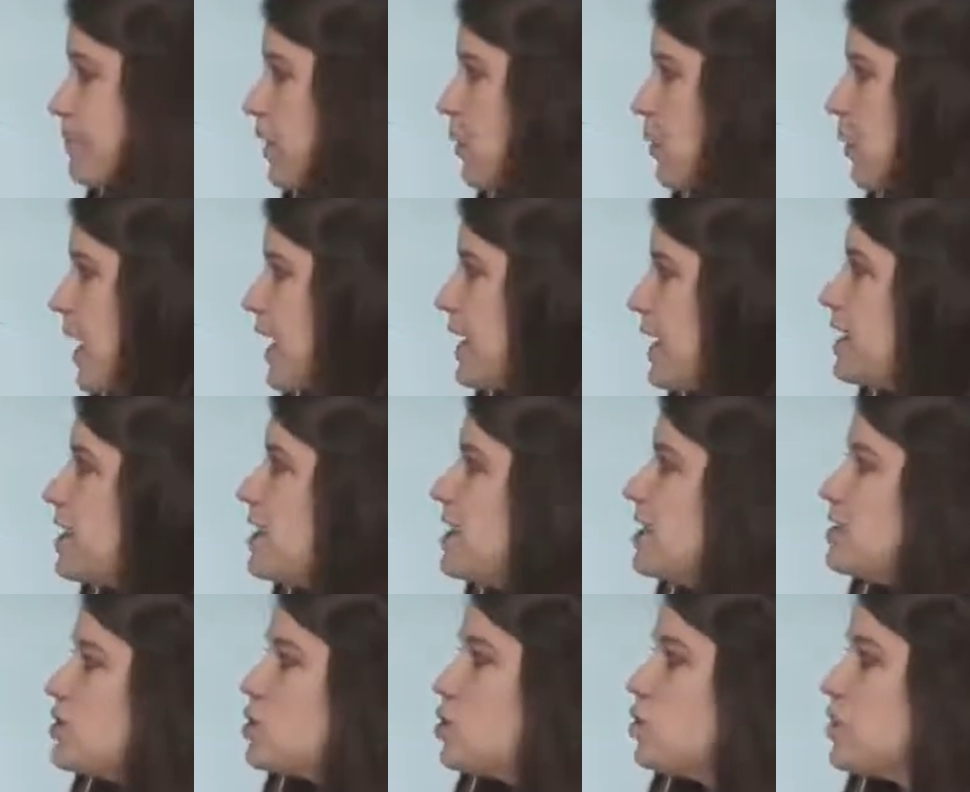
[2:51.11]
Okay,
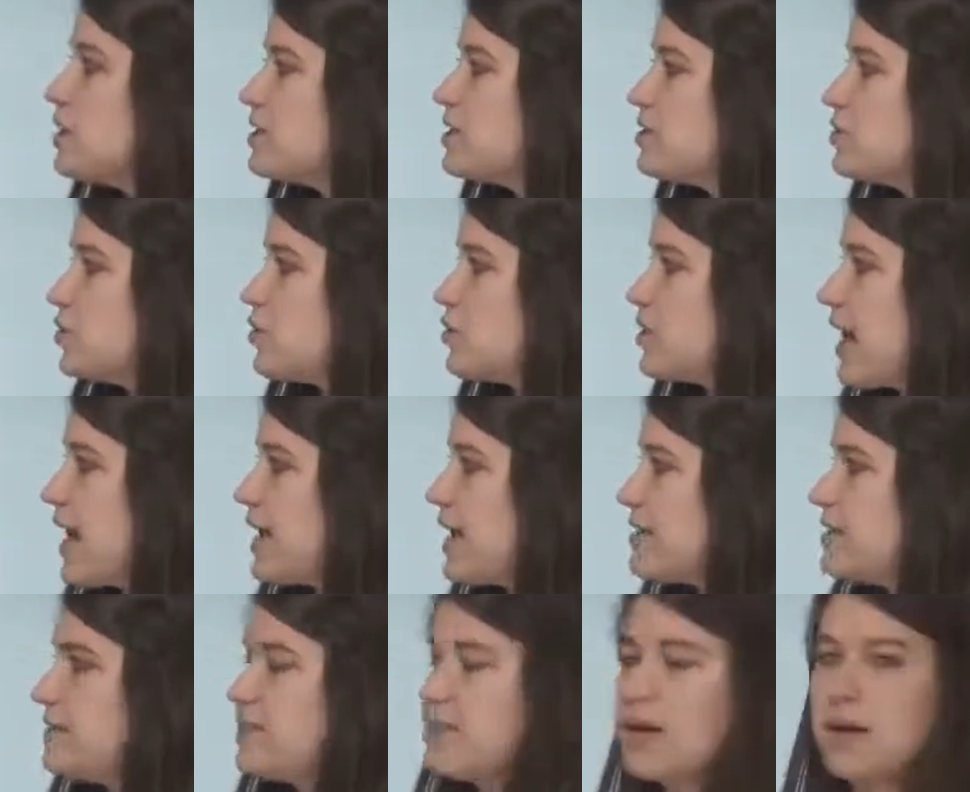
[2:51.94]
so let's look
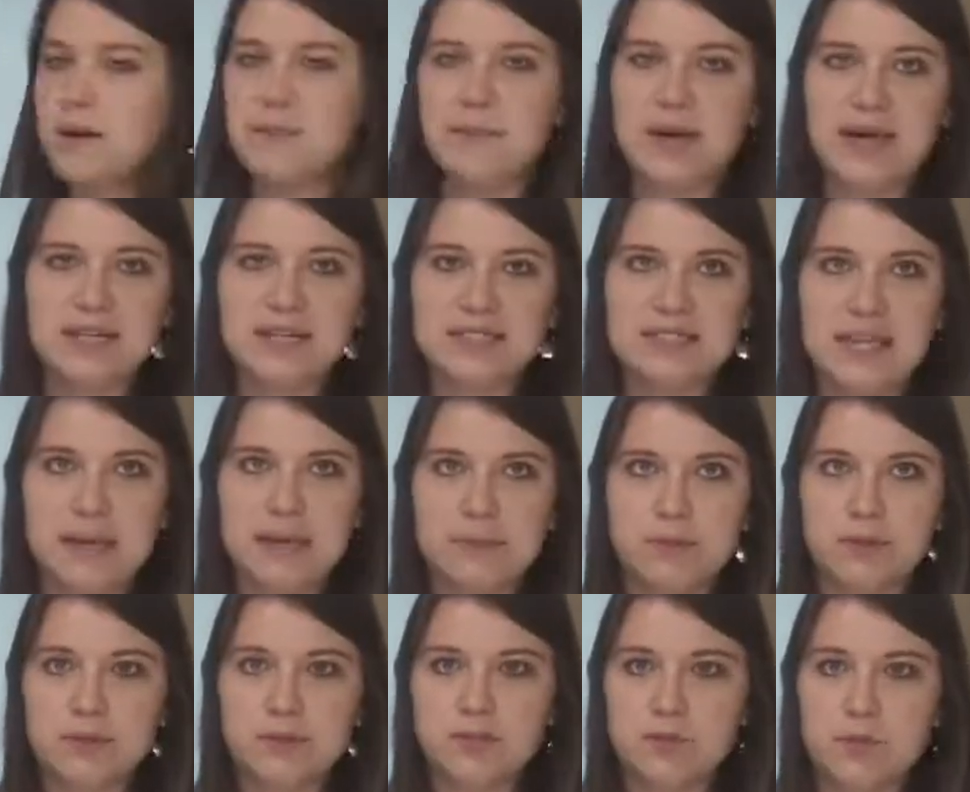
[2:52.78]
at some
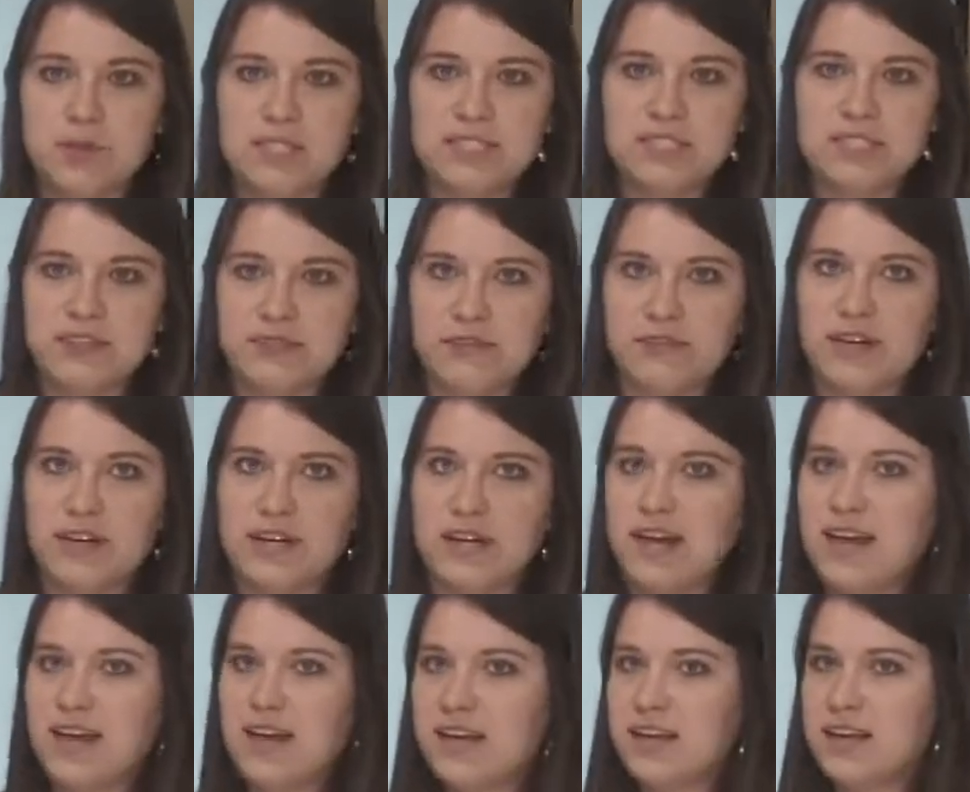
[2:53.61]
examples with
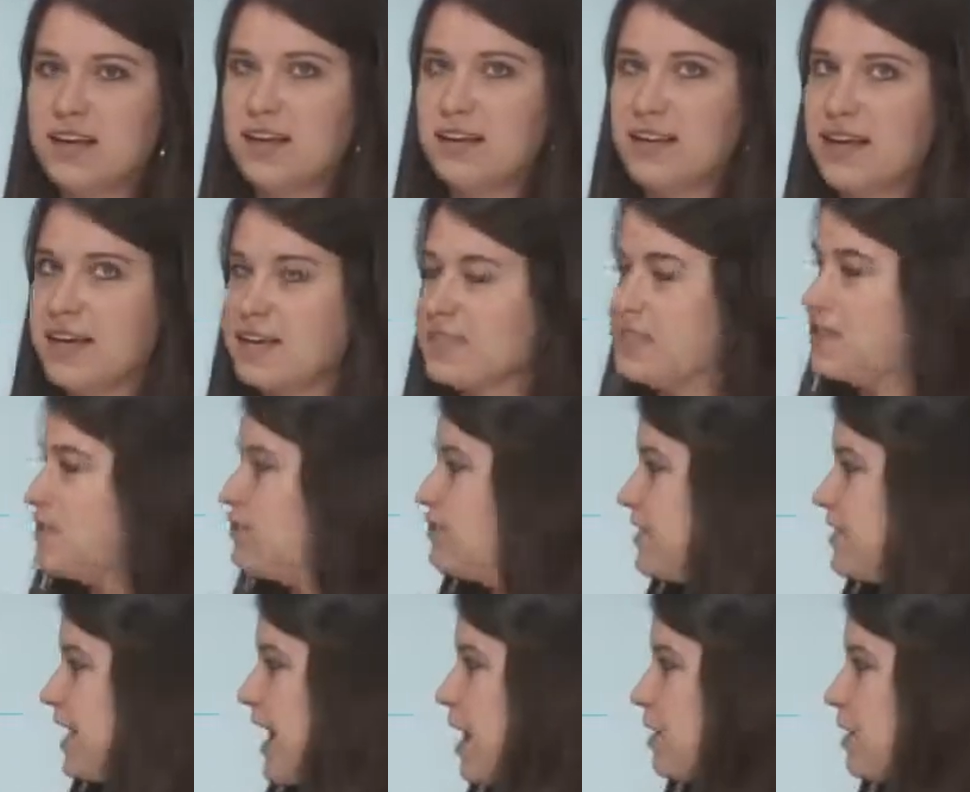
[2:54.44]
different collective
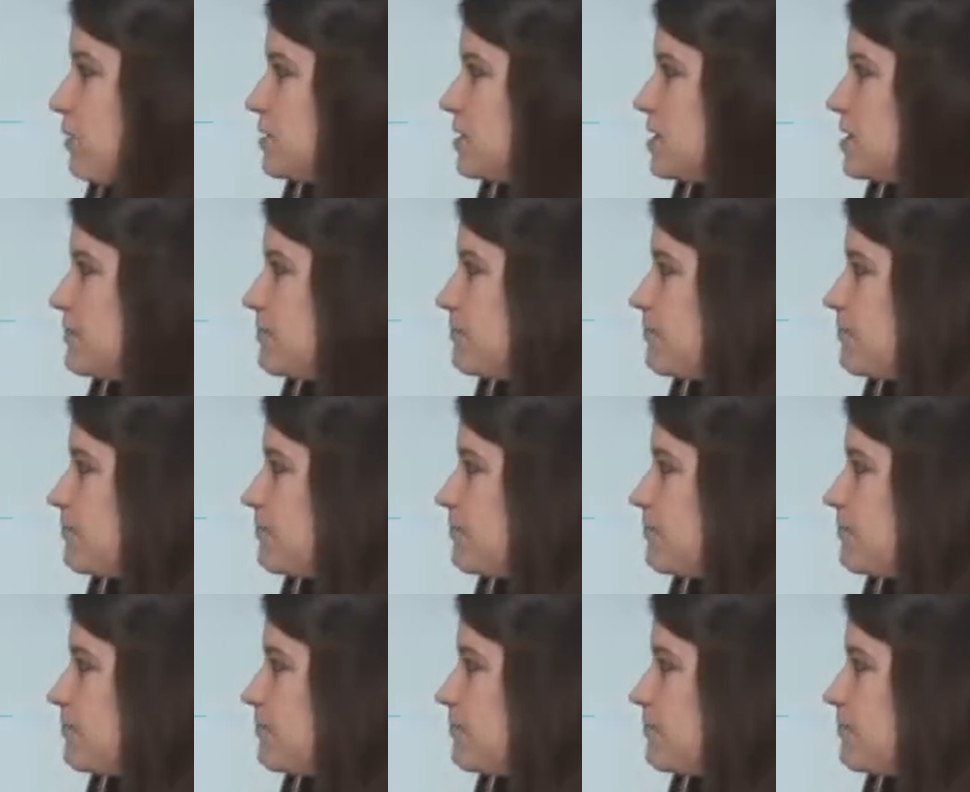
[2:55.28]
nouns.